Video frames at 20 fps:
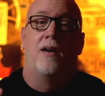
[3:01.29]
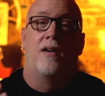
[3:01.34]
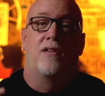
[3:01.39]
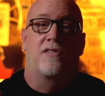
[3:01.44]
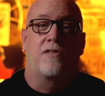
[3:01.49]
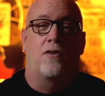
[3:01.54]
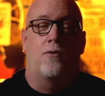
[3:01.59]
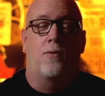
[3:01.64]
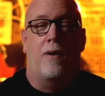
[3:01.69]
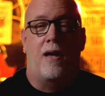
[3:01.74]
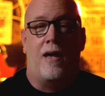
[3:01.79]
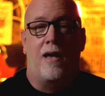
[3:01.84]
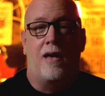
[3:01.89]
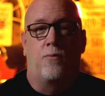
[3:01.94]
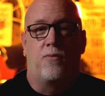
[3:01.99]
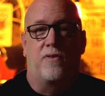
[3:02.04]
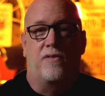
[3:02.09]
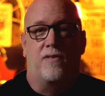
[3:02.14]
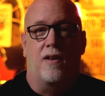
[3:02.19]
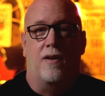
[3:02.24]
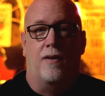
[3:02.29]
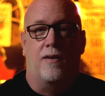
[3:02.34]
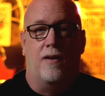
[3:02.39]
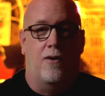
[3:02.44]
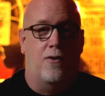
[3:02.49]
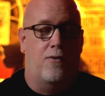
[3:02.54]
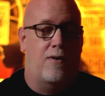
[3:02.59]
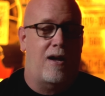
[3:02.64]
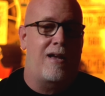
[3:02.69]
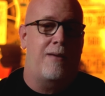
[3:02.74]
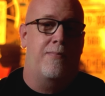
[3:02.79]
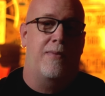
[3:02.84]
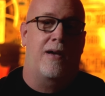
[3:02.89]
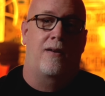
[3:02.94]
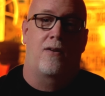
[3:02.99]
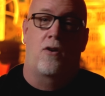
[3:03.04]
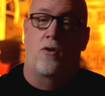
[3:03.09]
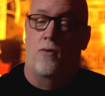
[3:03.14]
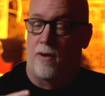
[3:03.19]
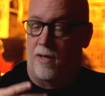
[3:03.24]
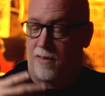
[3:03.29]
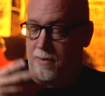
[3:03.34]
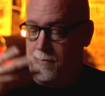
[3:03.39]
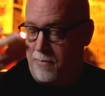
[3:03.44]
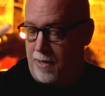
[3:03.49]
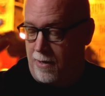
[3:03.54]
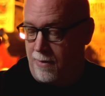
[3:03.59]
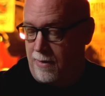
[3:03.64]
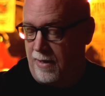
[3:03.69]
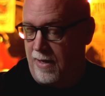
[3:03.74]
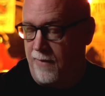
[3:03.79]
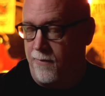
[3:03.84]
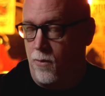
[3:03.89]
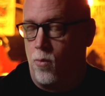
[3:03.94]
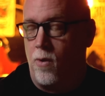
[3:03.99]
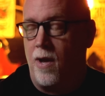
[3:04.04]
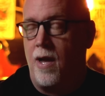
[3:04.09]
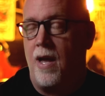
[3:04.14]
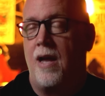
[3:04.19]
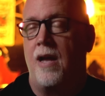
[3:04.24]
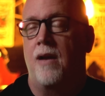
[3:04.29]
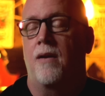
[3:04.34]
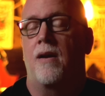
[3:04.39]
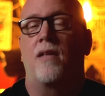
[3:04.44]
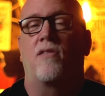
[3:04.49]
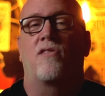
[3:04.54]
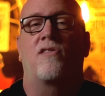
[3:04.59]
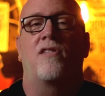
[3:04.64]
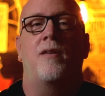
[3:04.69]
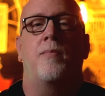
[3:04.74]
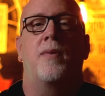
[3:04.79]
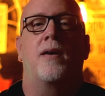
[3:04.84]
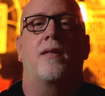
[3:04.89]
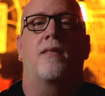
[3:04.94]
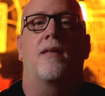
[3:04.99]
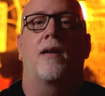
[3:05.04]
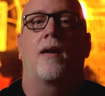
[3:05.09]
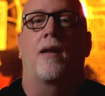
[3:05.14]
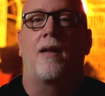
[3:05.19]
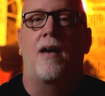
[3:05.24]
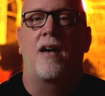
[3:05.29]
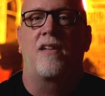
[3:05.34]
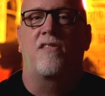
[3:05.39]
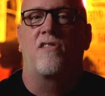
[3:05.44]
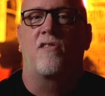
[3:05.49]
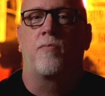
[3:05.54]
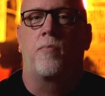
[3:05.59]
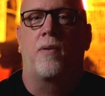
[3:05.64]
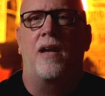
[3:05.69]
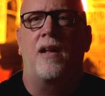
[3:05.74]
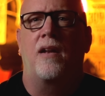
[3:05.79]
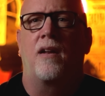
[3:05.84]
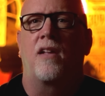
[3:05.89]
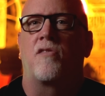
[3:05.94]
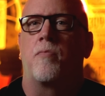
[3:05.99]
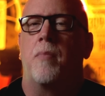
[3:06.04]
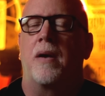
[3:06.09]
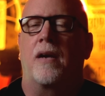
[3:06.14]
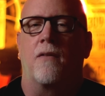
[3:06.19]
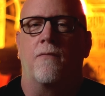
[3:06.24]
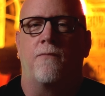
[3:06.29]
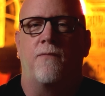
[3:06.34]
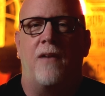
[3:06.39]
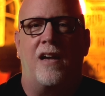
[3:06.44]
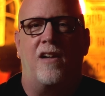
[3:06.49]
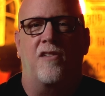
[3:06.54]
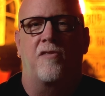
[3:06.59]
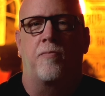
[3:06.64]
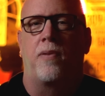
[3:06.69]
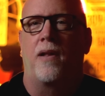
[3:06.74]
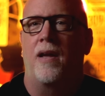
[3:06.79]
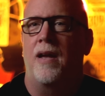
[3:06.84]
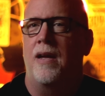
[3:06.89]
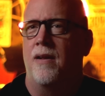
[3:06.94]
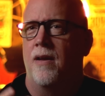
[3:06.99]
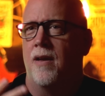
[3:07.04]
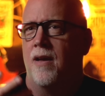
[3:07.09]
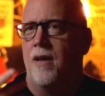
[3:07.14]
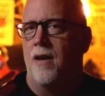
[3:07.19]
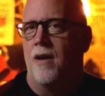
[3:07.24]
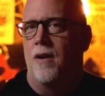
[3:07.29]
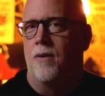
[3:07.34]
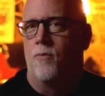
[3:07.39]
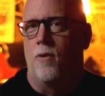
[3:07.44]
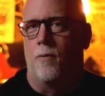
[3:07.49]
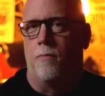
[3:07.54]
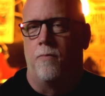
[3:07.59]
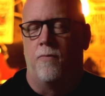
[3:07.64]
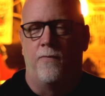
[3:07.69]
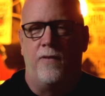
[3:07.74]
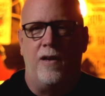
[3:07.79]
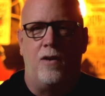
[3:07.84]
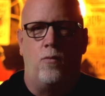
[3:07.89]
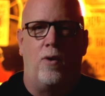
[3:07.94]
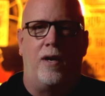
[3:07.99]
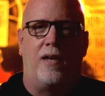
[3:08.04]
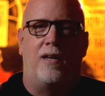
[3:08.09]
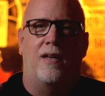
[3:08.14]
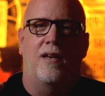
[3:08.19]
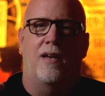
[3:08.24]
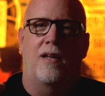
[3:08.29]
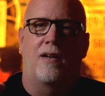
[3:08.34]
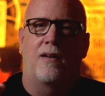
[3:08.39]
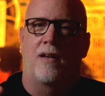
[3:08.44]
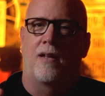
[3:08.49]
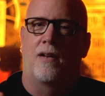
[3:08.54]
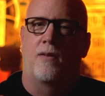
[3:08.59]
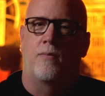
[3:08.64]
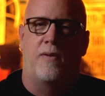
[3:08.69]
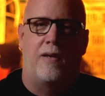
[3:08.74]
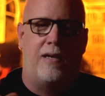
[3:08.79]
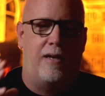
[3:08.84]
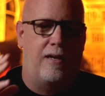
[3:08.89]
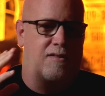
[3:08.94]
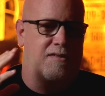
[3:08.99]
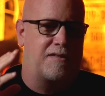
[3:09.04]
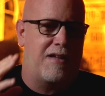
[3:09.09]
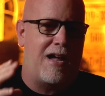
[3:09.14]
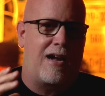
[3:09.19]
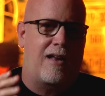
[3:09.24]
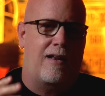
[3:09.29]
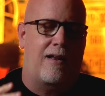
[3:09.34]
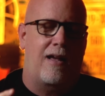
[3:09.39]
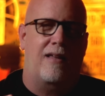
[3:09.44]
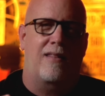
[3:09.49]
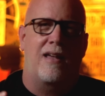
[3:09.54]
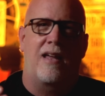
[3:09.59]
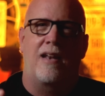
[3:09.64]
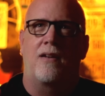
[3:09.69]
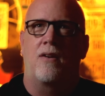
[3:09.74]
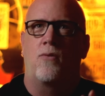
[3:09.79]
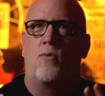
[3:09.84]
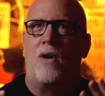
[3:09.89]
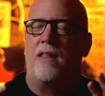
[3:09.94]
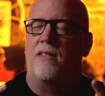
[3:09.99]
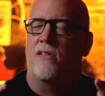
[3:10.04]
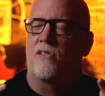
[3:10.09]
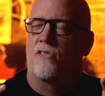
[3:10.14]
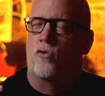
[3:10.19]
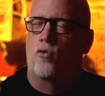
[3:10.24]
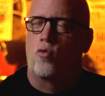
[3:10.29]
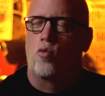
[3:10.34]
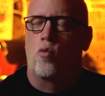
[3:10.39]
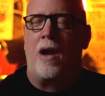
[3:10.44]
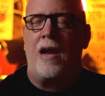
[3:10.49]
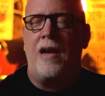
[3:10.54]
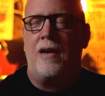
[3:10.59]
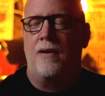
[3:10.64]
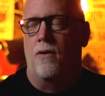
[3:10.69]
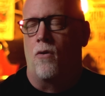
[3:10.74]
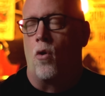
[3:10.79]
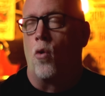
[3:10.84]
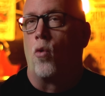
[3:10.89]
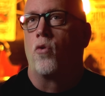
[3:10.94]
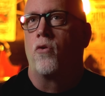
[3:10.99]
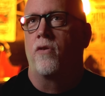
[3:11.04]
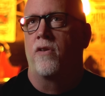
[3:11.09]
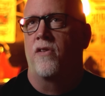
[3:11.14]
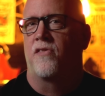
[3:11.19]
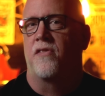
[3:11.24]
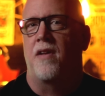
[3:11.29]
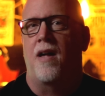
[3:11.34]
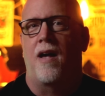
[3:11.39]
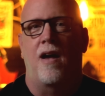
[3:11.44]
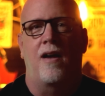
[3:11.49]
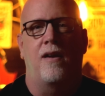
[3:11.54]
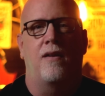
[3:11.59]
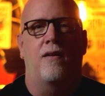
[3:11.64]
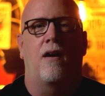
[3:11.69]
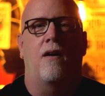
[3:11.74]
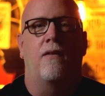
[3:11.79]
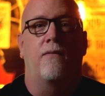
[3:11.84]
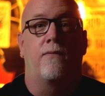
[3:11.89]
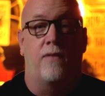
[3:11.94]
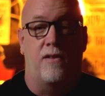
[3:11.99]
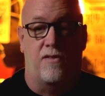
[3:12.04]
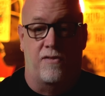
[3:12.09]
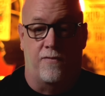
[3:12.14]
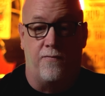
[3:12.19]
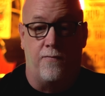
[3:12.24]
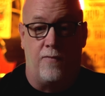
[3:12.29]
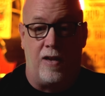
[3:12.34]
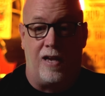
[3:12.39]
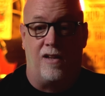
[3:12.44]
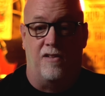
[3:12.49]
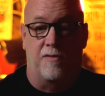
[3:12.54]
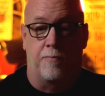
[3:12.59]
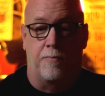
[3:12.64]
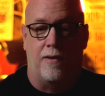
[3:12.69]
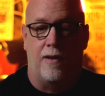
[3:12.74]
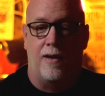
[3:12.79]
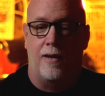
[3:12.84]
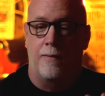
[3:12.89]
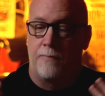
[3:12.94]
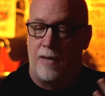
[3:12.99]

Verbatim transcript: So Ed was going to go, hey man, no, nothing better to give away at SEMA than a license plate. Let's make a Vegas plate. Well, Vin kit, it'll be exactly like that. And we had this great older design of this Vegas plate.